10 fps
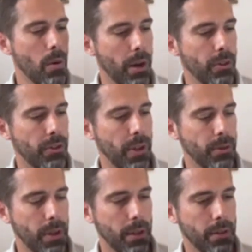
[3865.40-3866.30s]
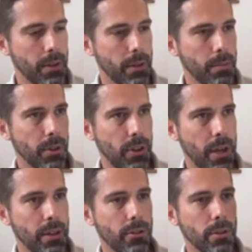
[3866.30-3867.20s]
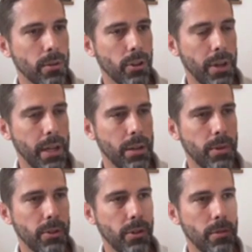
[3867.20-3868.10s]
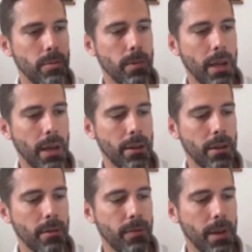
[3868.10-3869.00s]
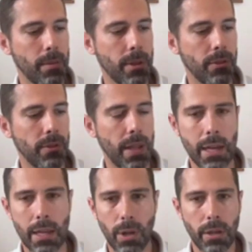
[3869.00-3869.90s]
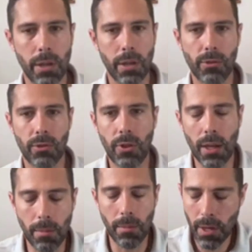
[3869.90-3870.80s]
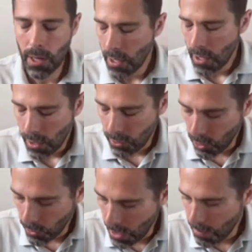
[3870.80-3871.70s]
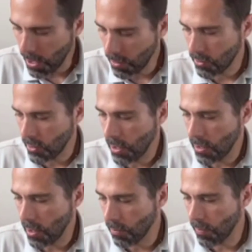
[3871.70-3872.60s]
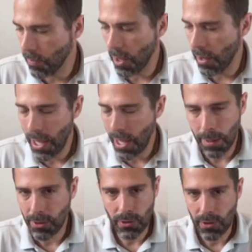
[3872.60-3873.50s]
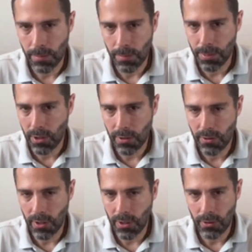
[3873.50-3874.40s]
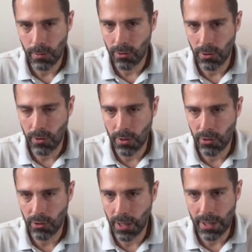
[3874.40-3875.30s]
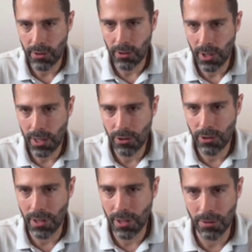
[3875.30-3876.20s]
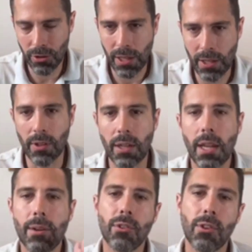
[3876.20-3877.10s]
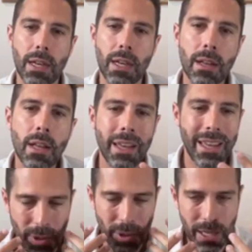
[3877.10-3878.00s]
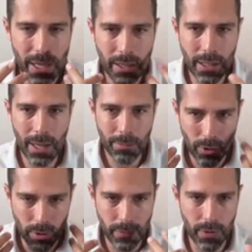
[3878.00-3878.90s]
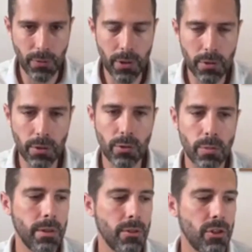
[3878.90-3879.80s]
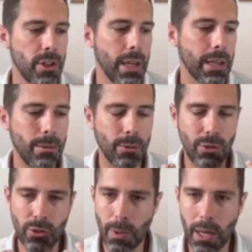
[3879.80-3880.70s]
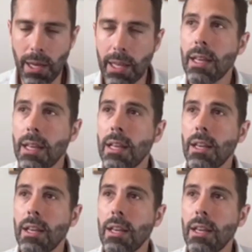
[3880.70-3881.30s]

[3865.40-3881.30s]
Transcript: Whereas there was a senator called John Edwards who had an affair with his nanny, and while he was talking about, happy to take the paternity test, he was just doing the slightest head shake to the left. So then he kept all of his vocals were in check. He was smiling.